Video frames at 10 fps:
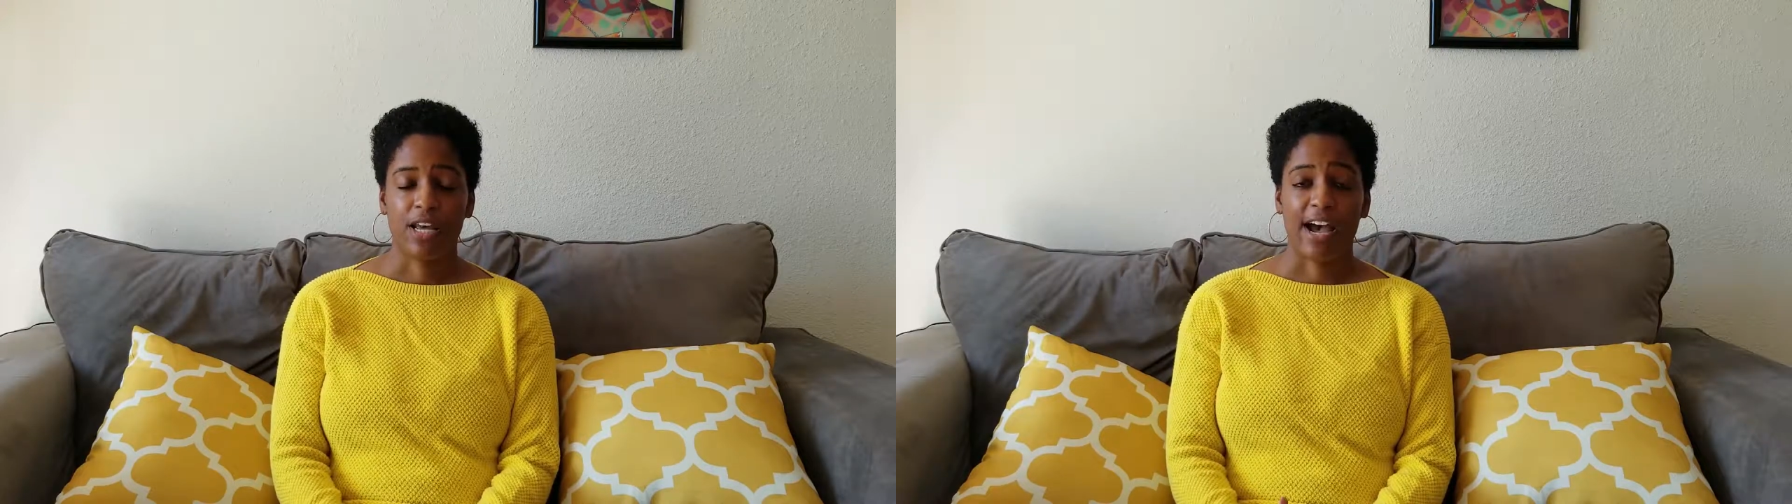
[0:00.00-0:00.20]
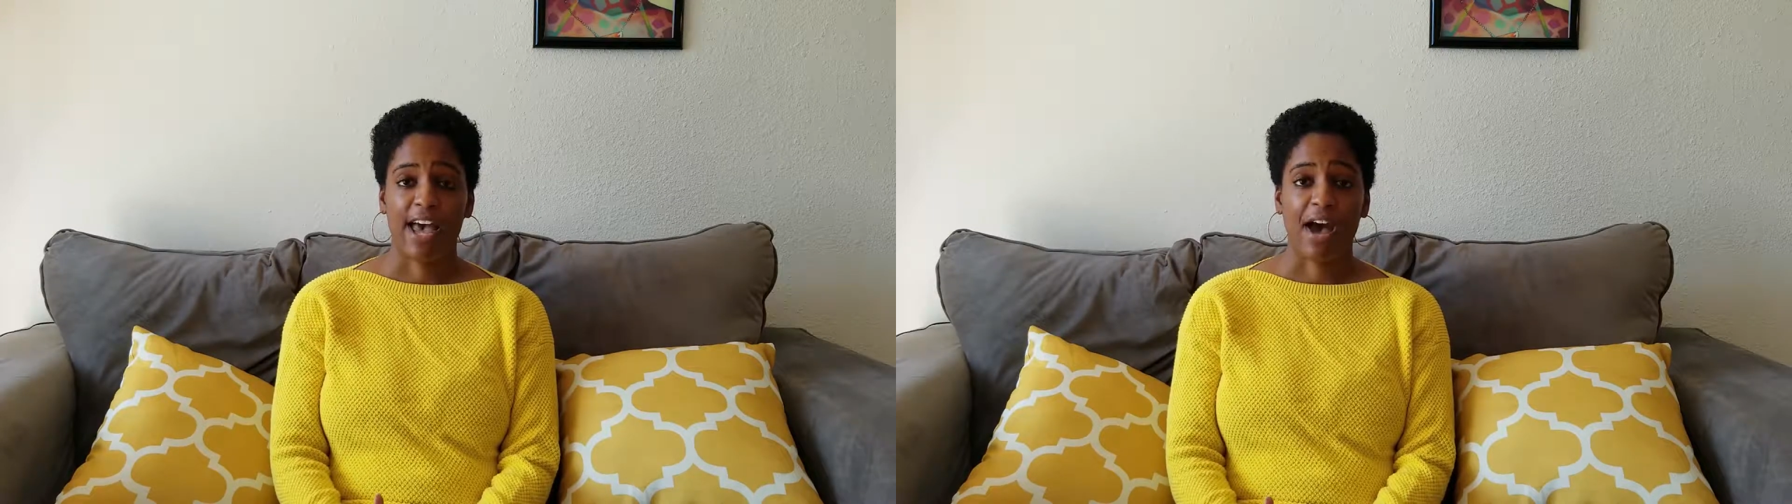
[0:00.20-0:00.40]

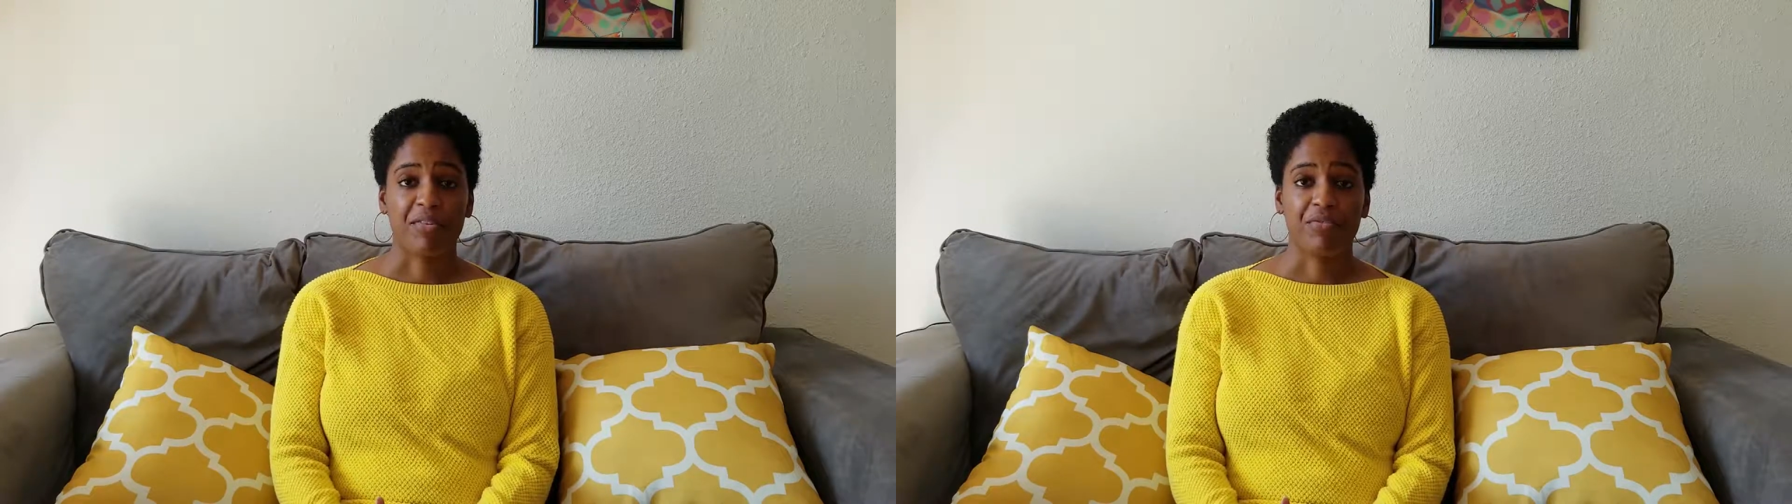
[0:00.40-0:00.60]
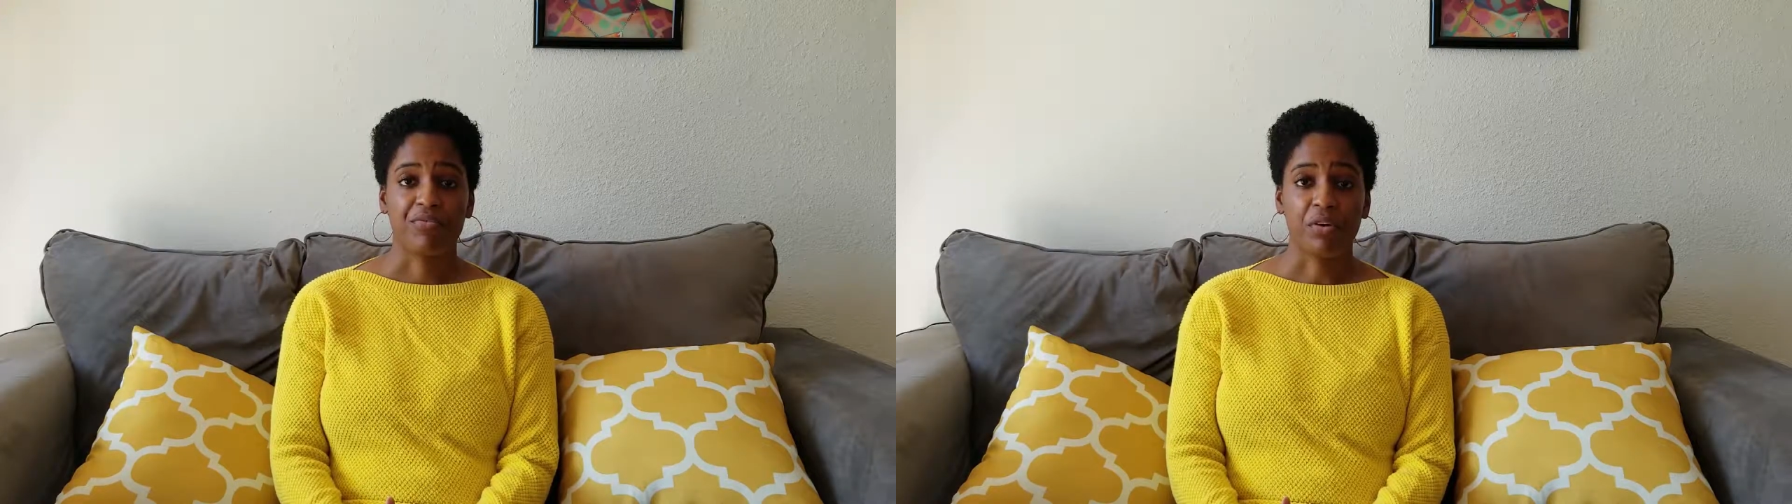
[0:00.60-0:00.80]
I have a
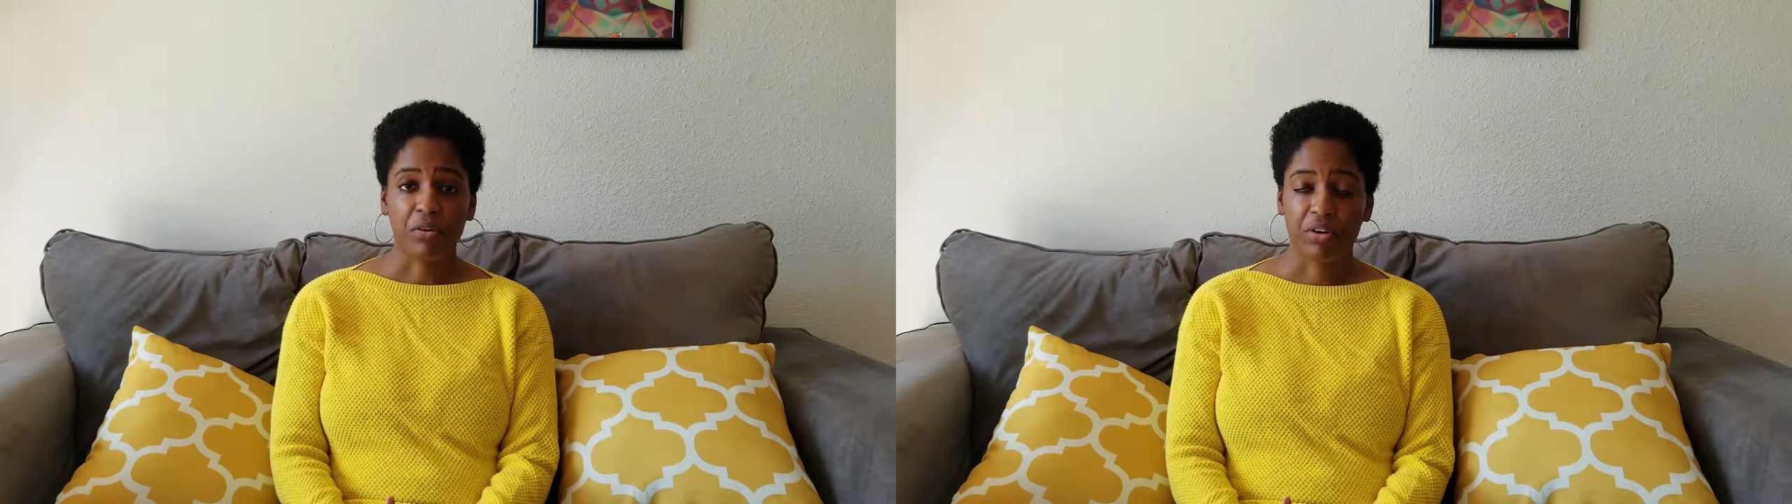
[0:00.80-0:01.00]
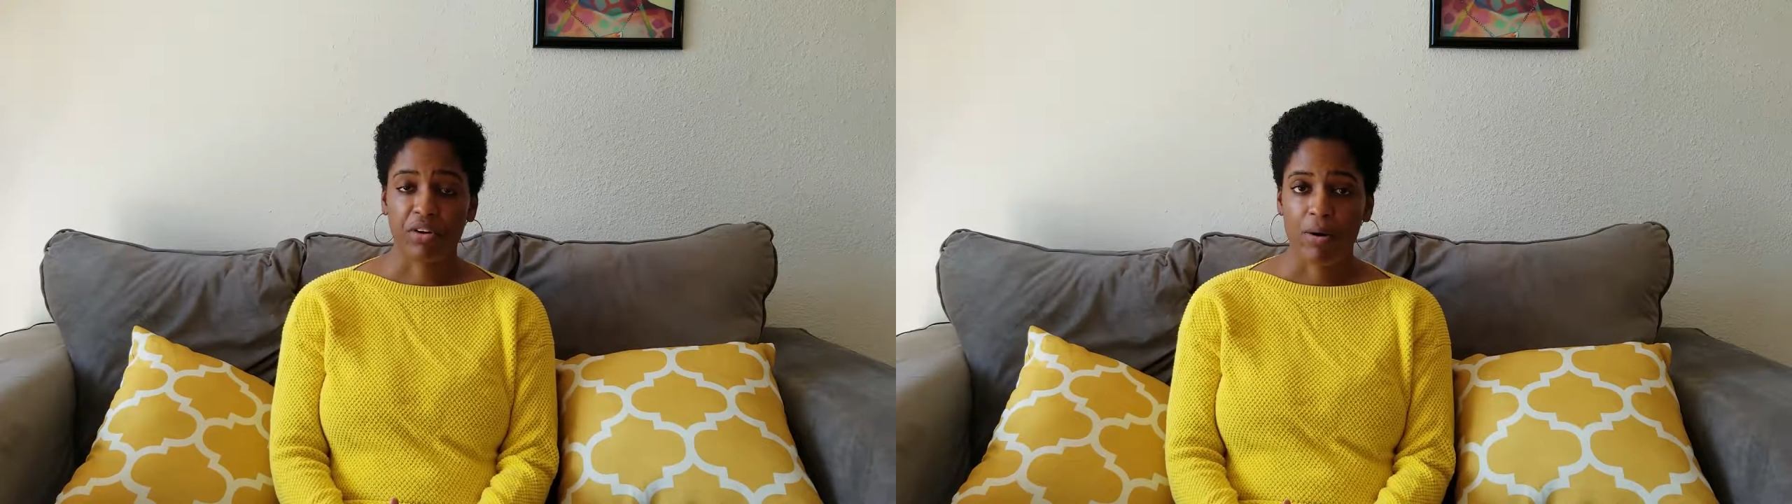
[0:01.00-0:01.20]

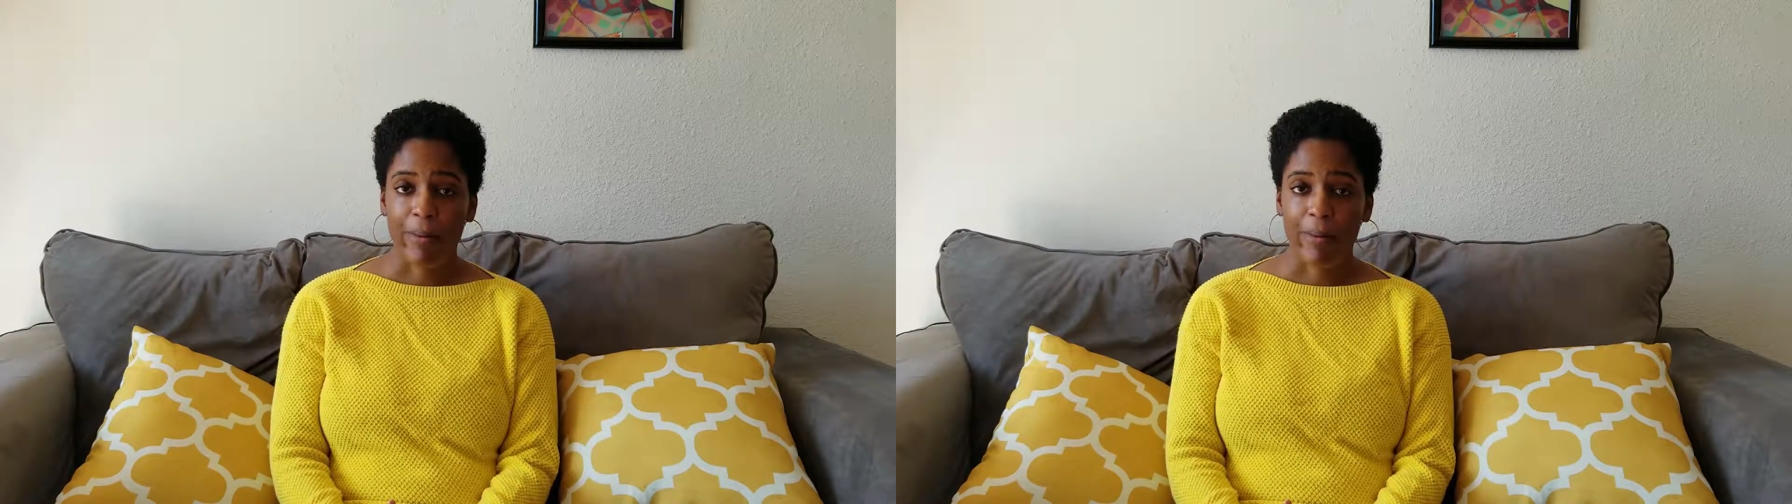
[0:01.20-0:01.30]
folder on